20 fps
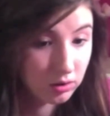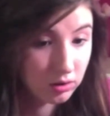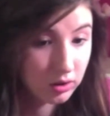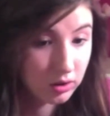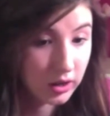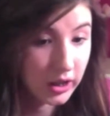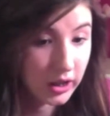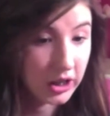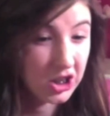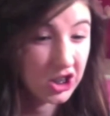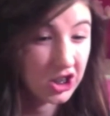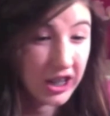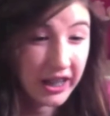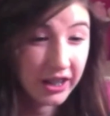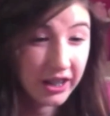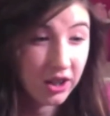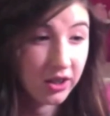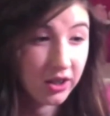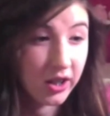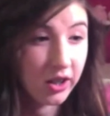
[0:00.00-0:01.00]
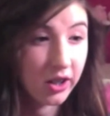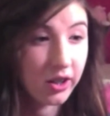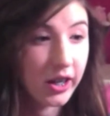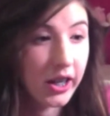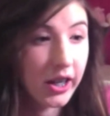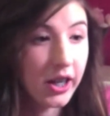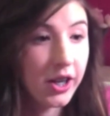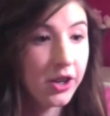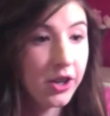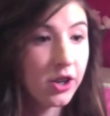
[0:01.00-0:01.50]
And Jane, on the other
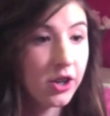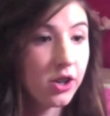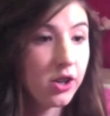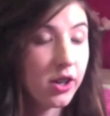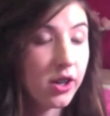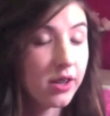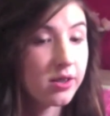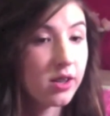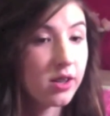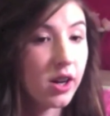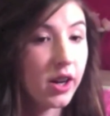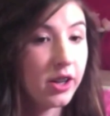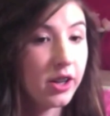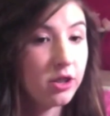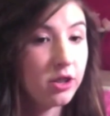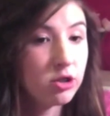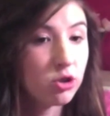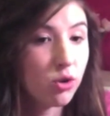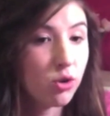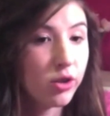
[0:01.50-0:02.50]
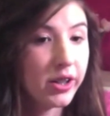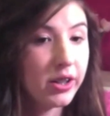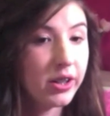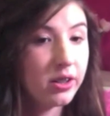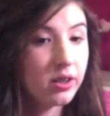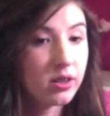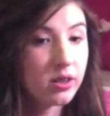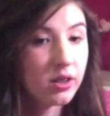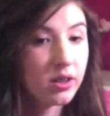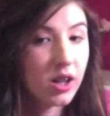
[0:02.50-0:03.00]
hand, does not enjoy
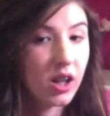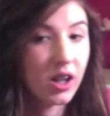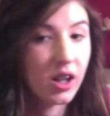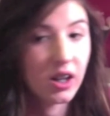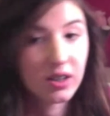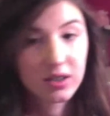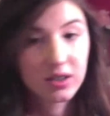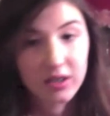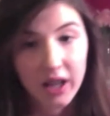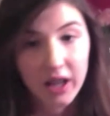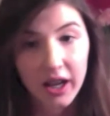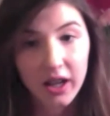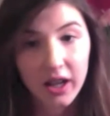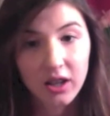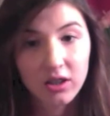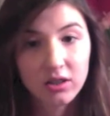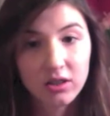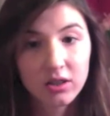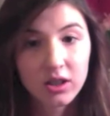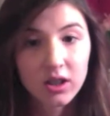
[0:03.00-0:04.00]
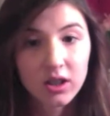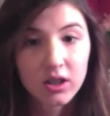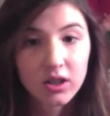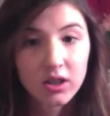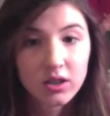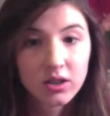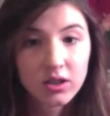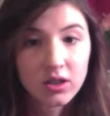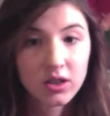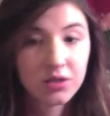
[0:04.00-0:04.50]
a lot of style.
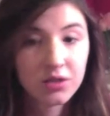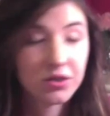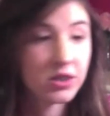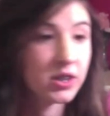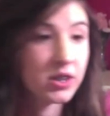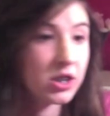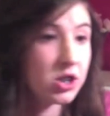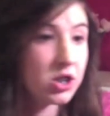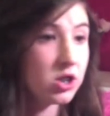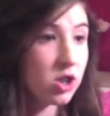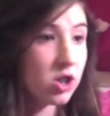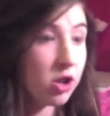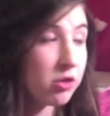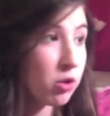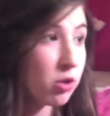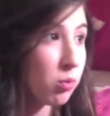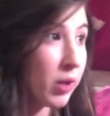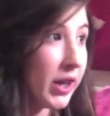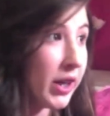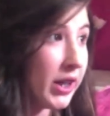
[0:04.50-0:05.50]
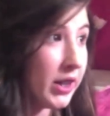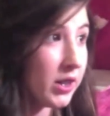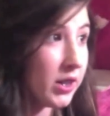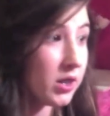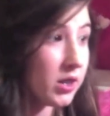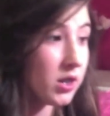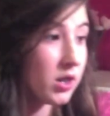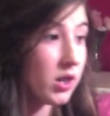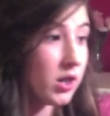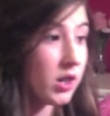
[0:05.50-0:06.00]
She feels that she's overweight
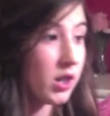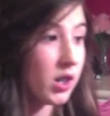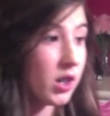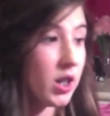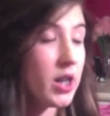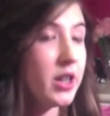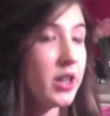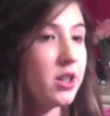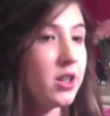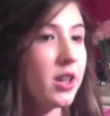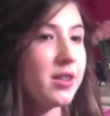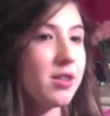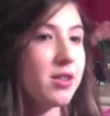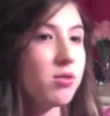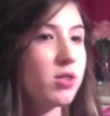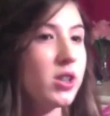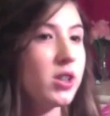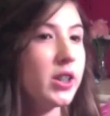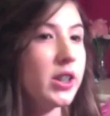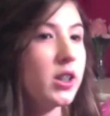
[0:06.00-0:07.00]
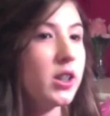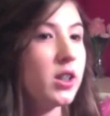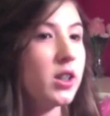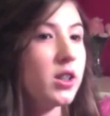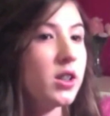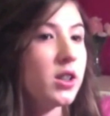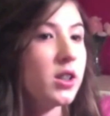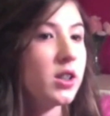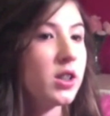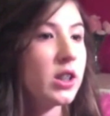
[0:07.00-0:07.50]
and doesn't really
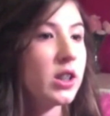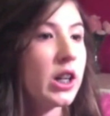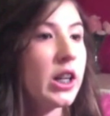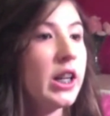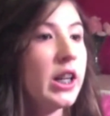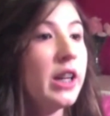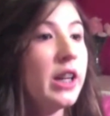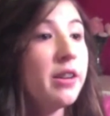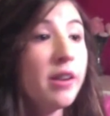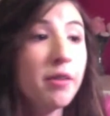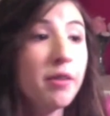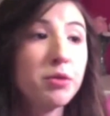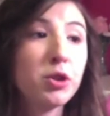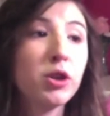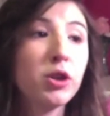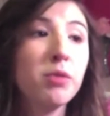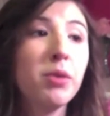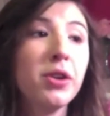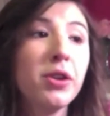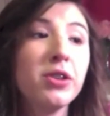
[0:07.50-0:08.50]
live up to her mother's